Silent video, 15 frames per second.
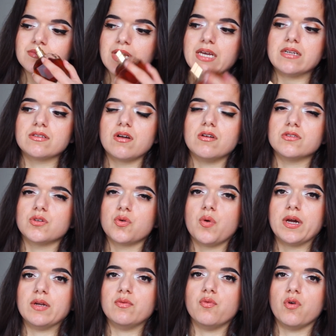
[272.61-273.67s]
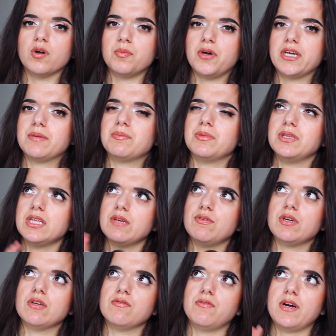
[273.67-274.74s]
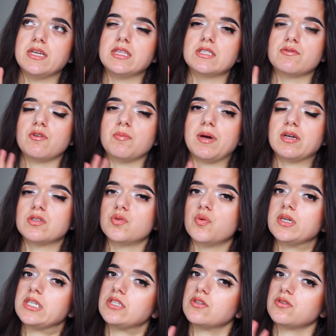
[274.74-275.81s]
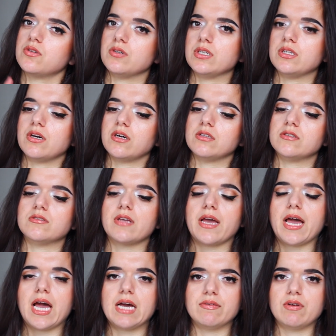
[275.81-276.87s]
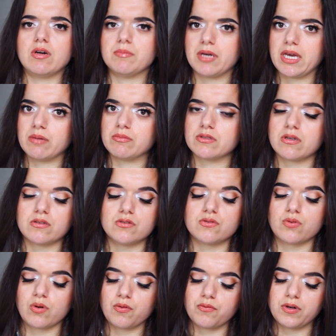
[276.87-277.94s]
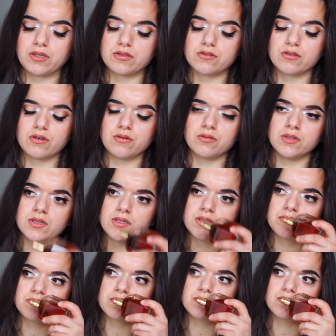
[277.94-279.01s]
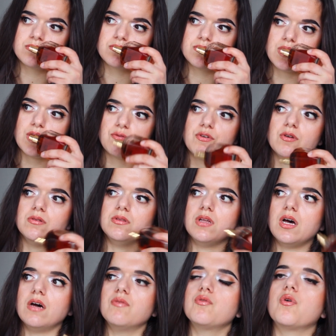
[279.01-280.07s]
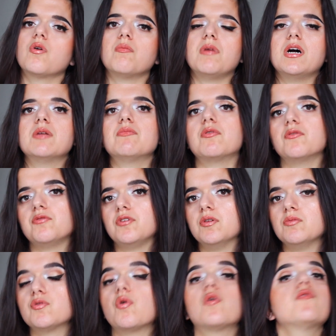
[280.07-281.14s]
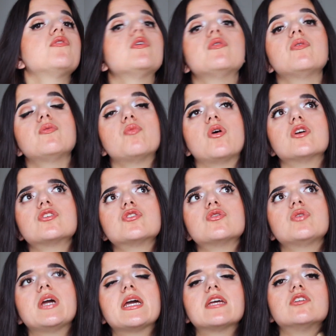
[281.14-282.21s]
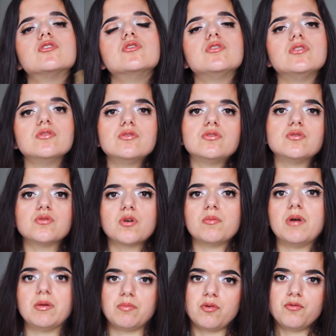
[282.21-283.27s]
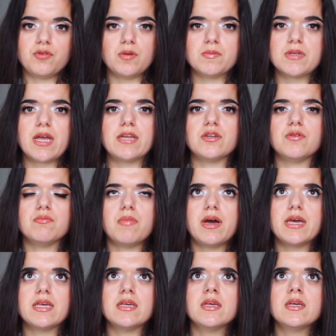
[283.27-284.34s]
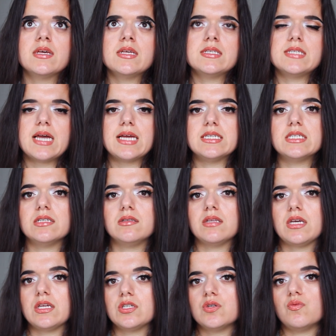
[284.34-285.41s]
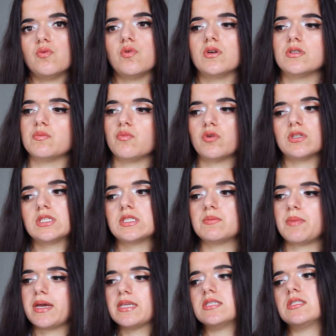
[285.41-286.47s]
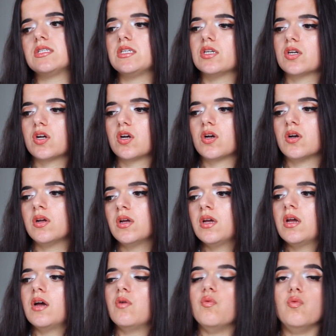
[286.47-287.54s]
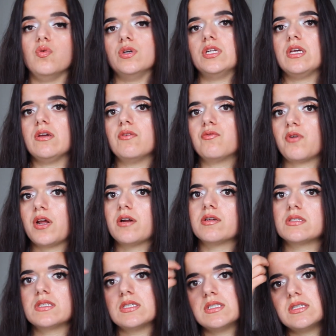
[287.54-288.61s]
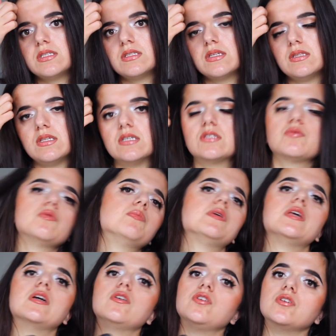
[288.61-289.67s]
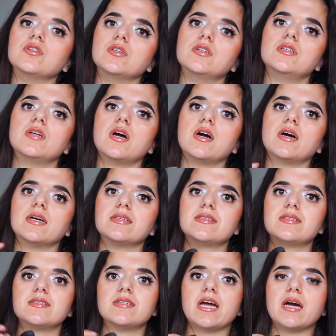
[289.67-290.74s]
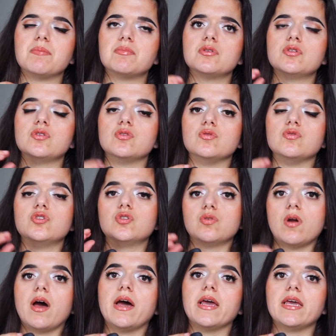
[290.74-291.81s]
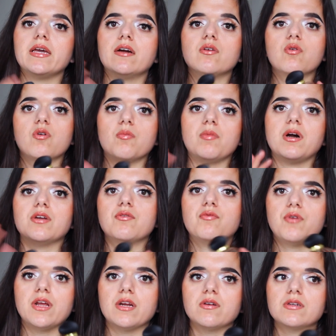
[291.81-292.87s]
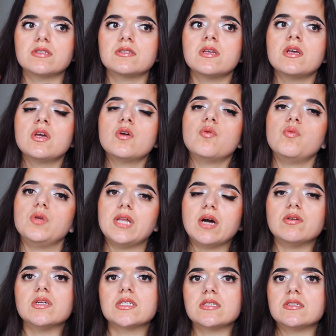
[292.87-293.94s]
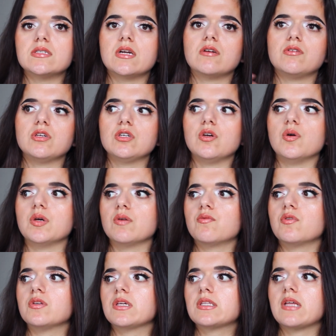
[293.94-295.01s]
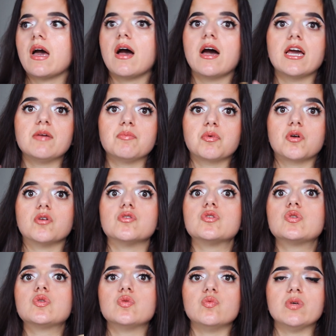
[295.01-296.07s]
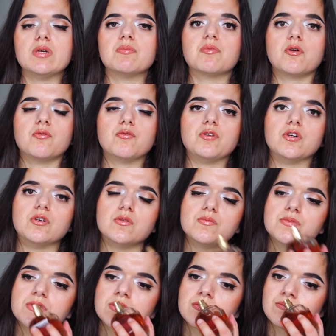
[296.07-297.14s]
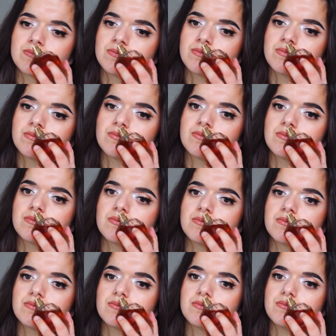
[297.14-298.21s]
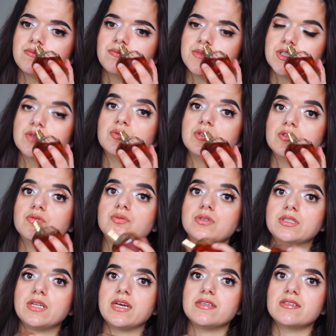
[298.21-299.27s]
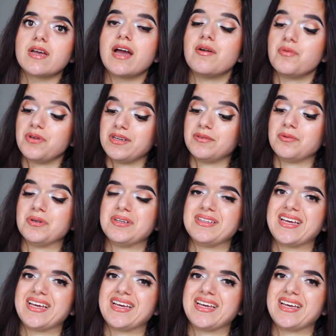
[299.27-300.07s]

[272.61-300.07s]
and it's also quite affordable. I believe you can find this for about $20 to $30. I have it on my Amazon storefront, so if you love gourmand perfumes, or if you want to get introduced to gourmand perfumes and you might tend to lean towards more spicier, woody fragrances, this would be a good step to trying a gourmand fragrance without necessarily going for the hyper sweet perfumes. This one's really nice. I really, really